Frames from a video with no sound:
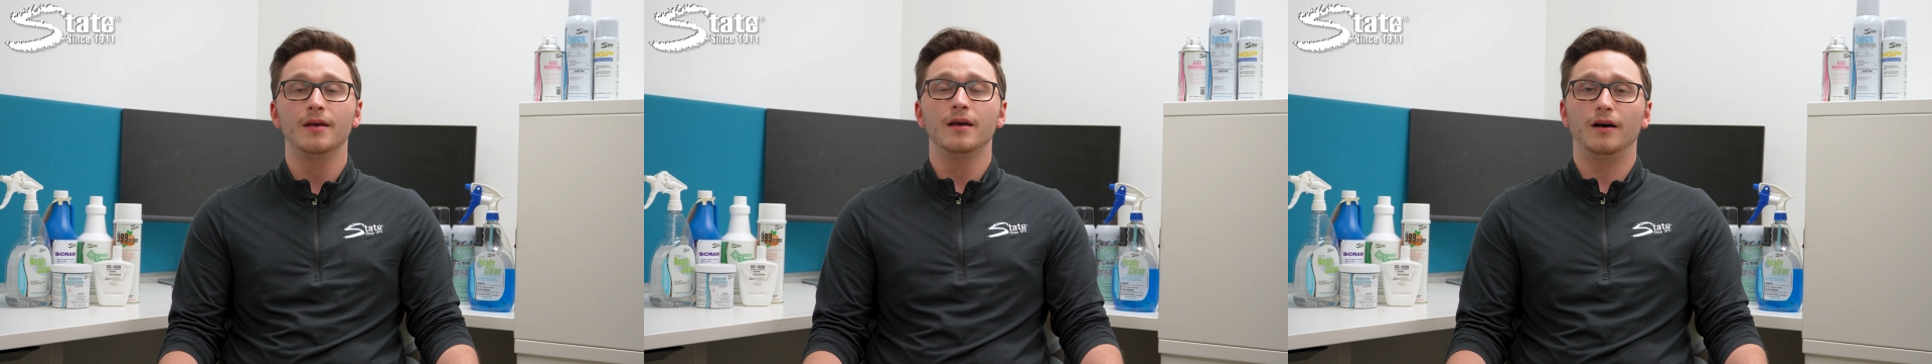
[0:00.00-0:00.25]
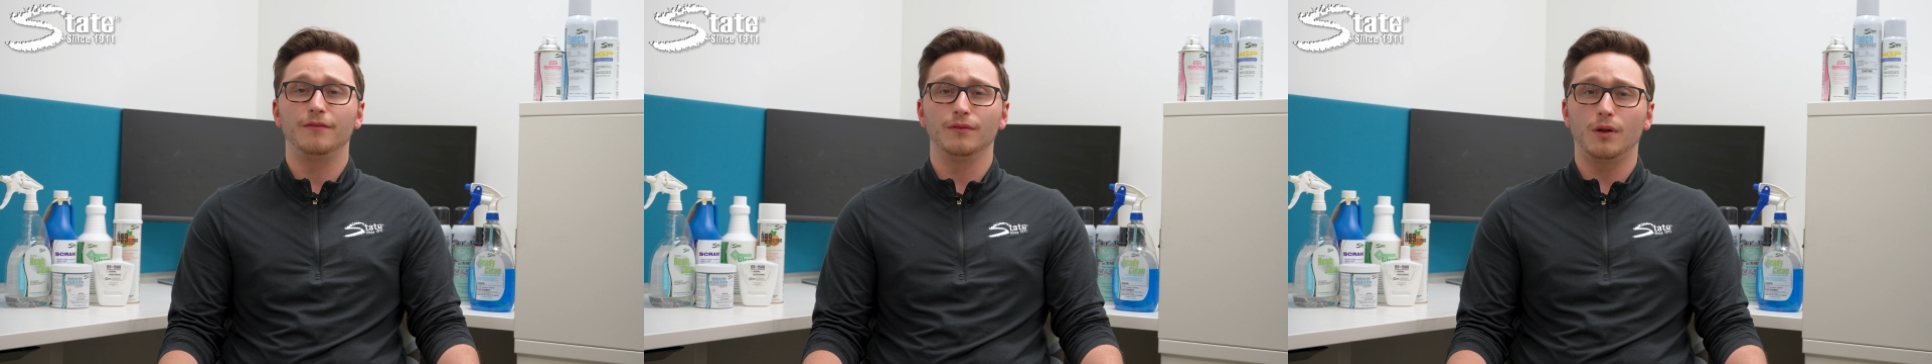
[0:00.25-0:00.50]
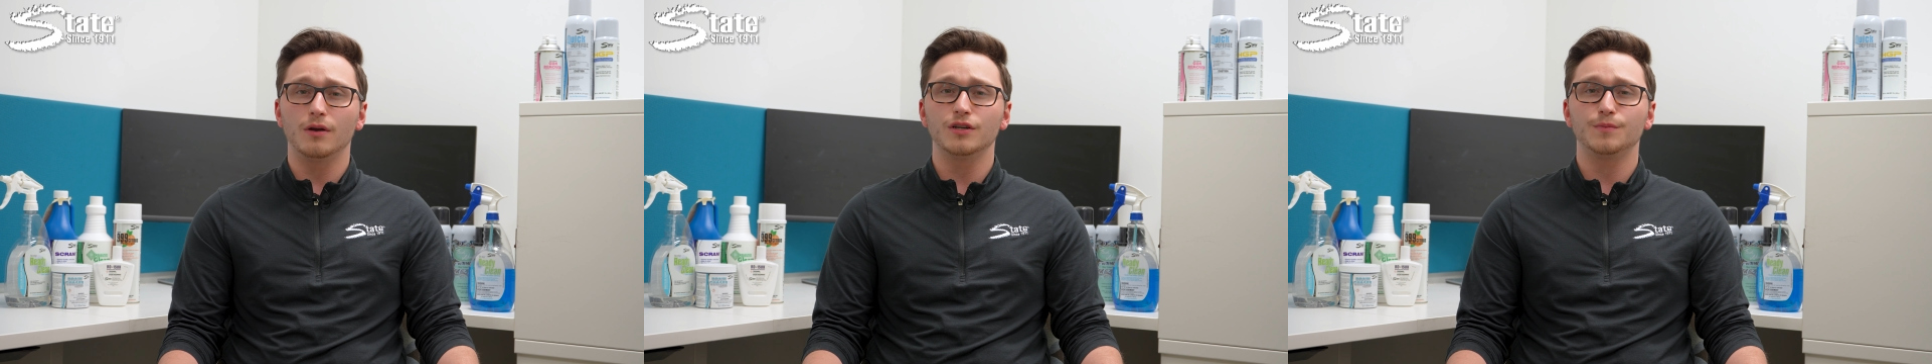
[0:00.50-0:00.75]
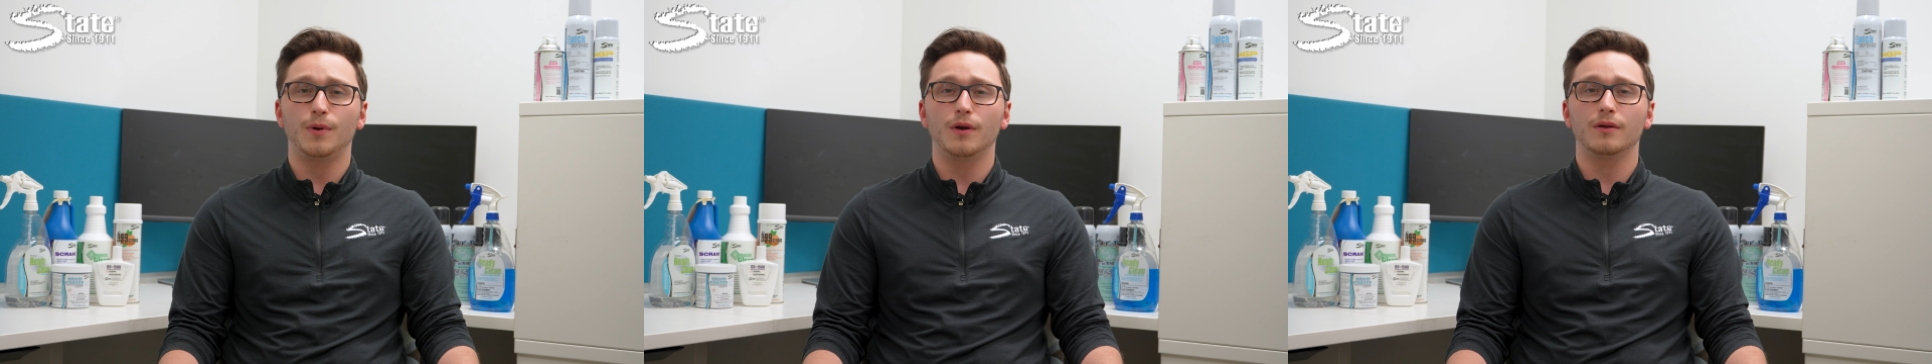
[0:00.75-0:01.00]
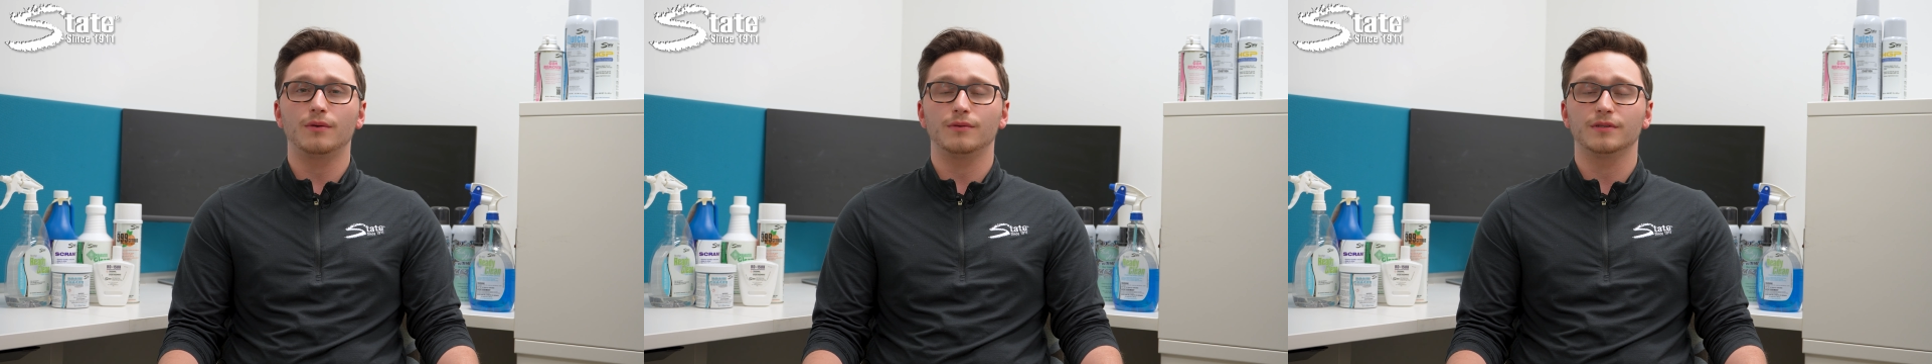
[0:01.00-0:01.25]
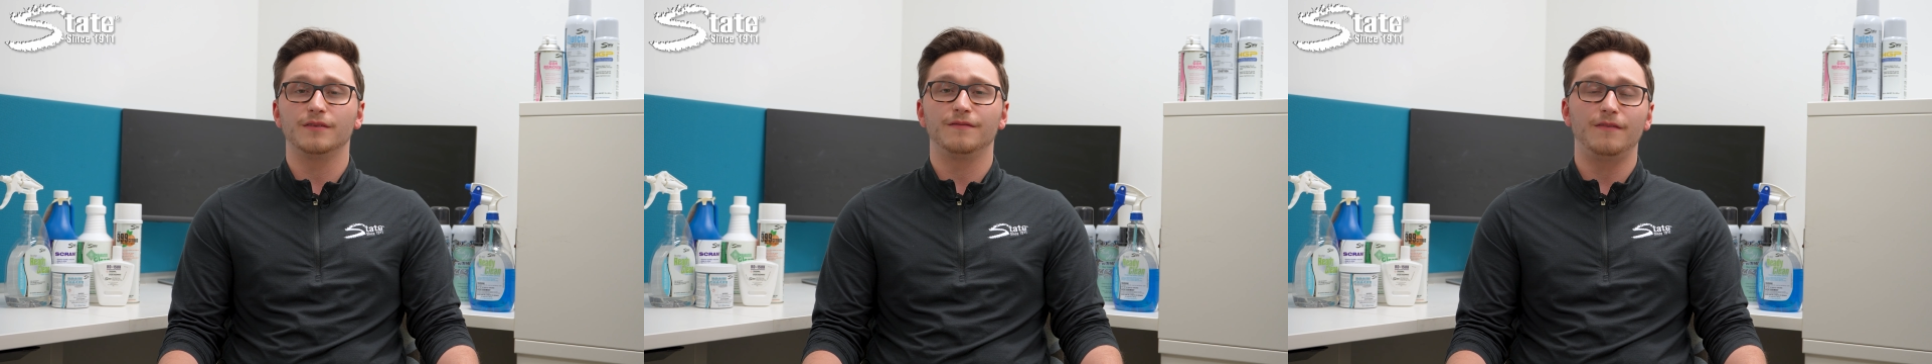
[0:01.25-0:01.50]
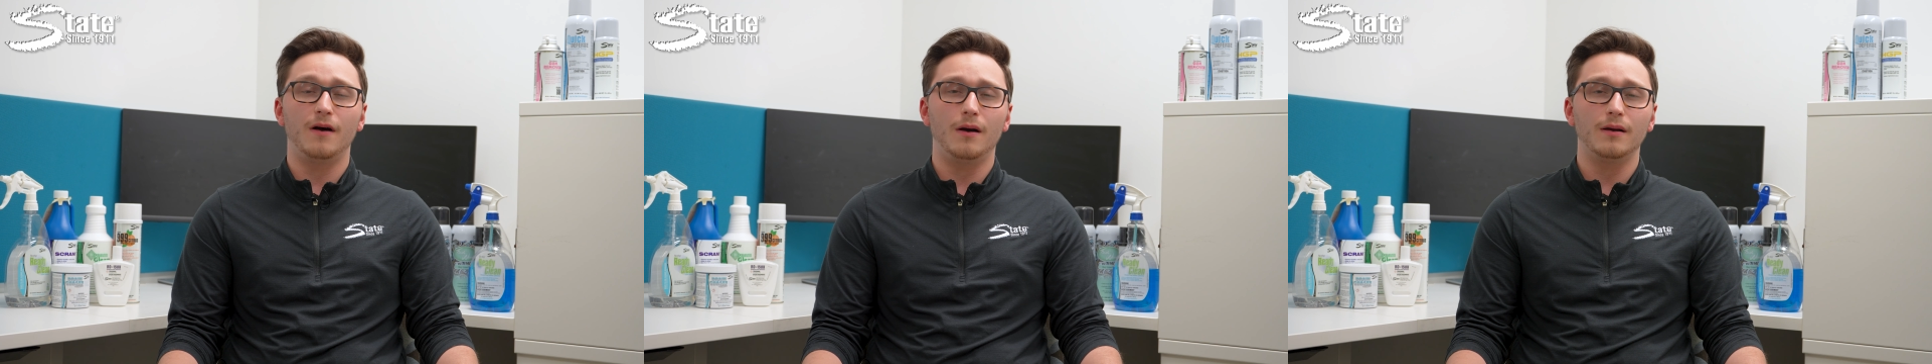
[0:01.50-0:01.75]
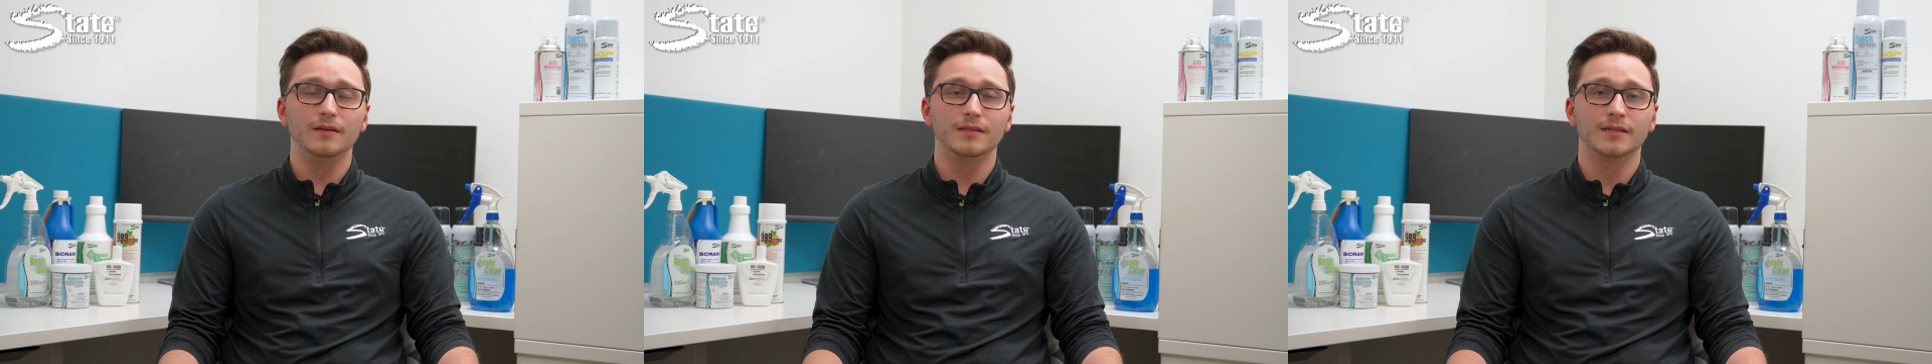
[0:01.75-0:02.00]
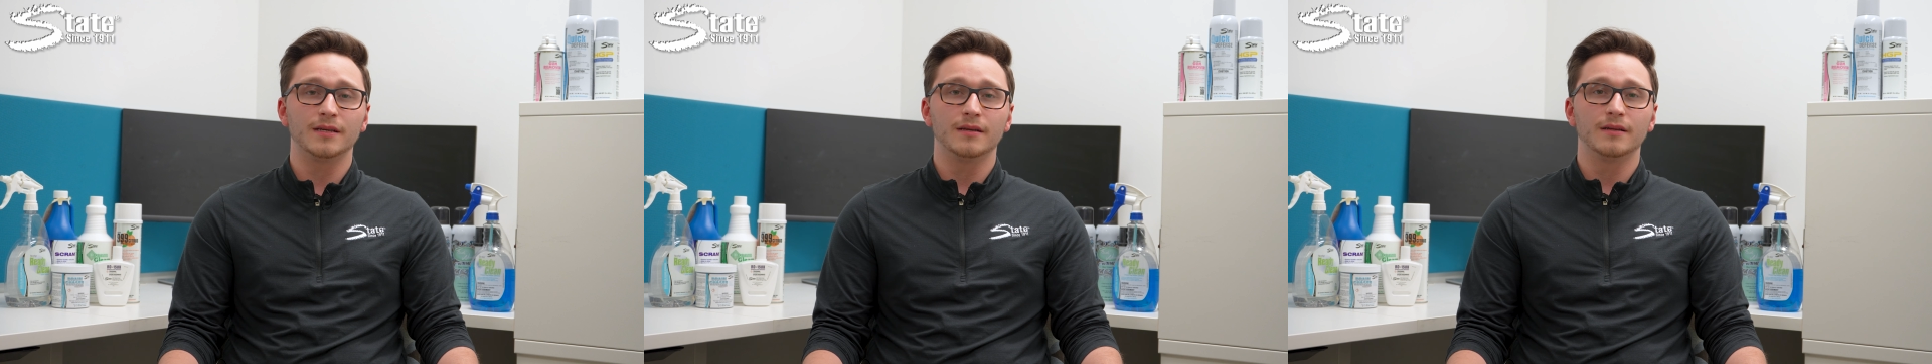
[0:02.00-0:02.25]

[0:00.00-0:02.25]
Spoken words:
of large particles of fogs,